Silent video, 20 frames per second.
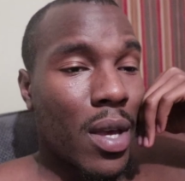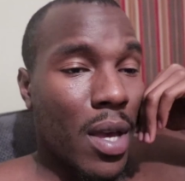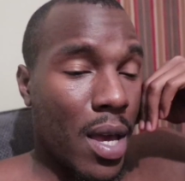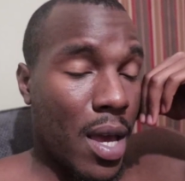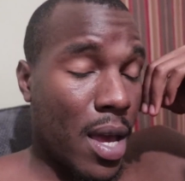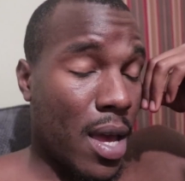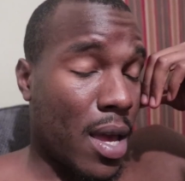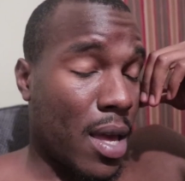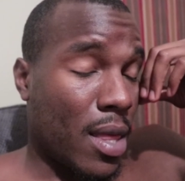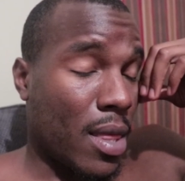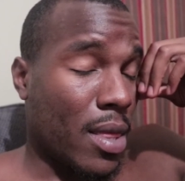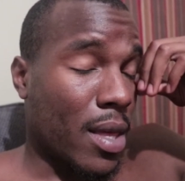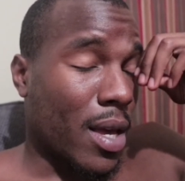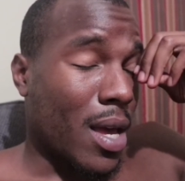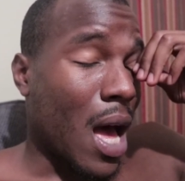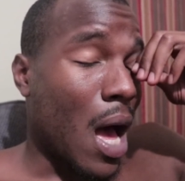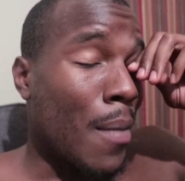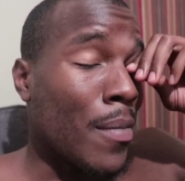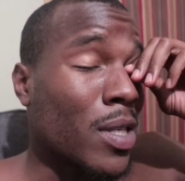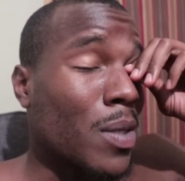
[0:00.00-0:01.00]
and the
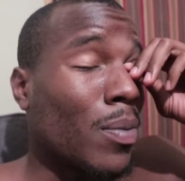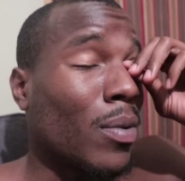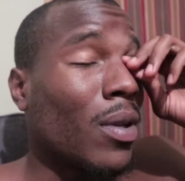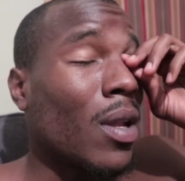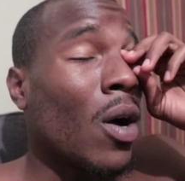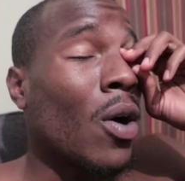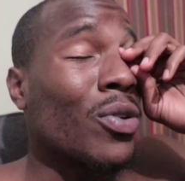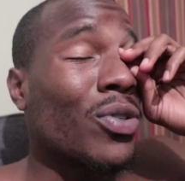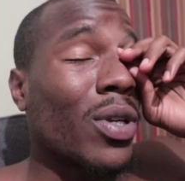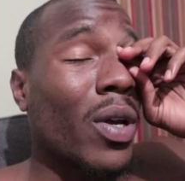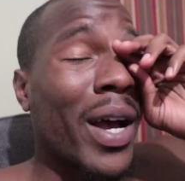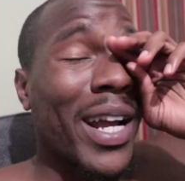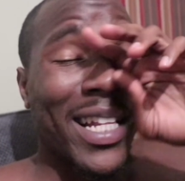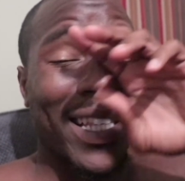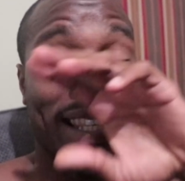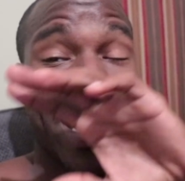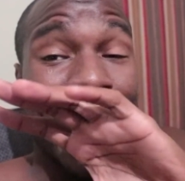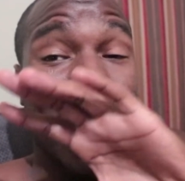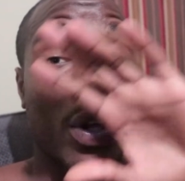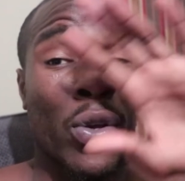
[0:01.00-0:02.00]
comments below so I can
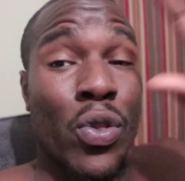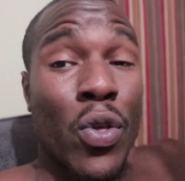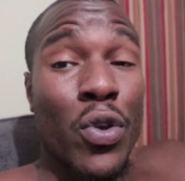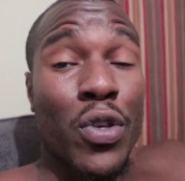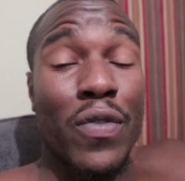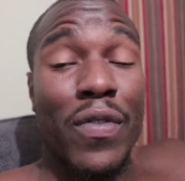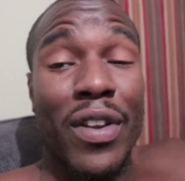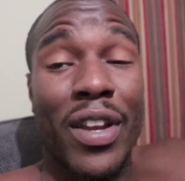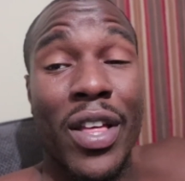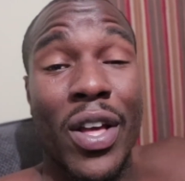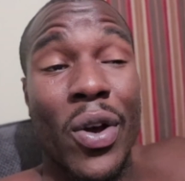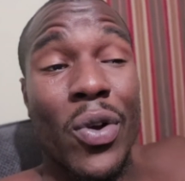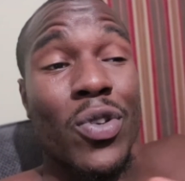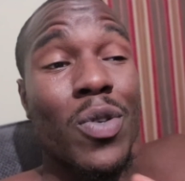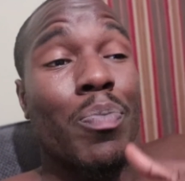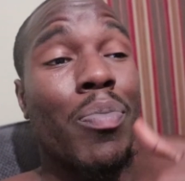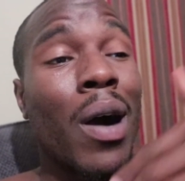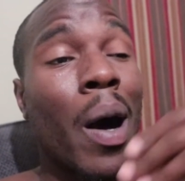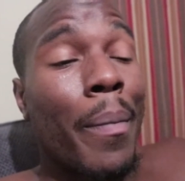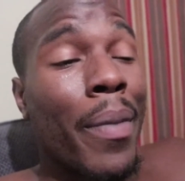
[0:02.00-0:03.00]
tailor those
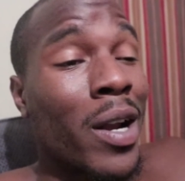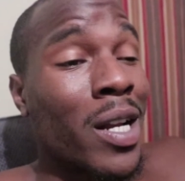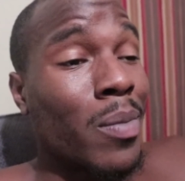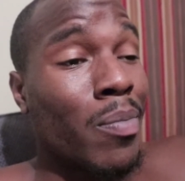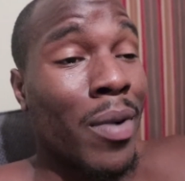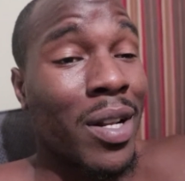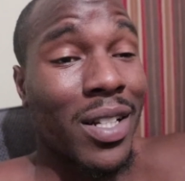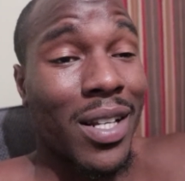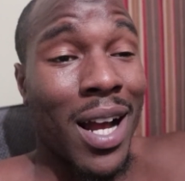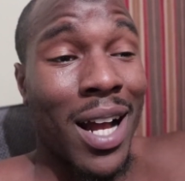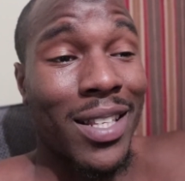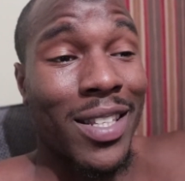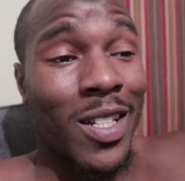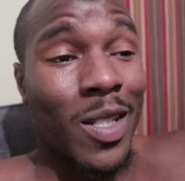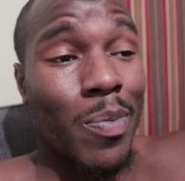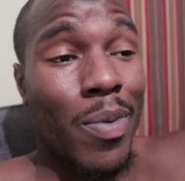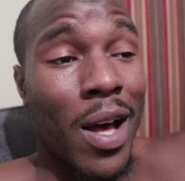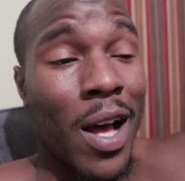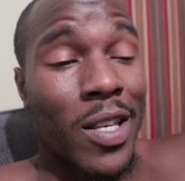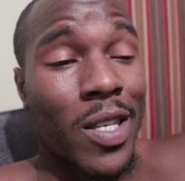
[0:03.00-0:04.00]
videos, pump out as much content
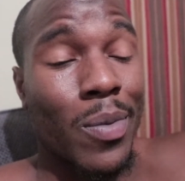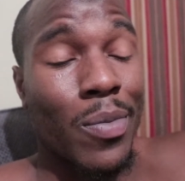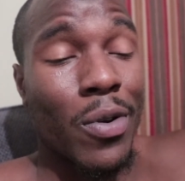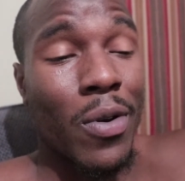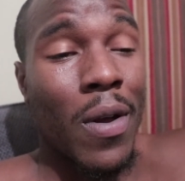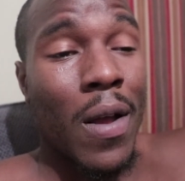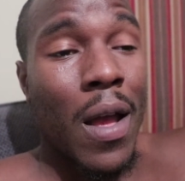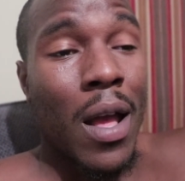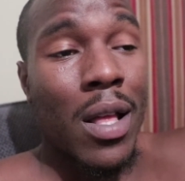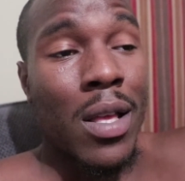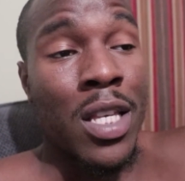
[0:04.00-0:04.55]
as possible.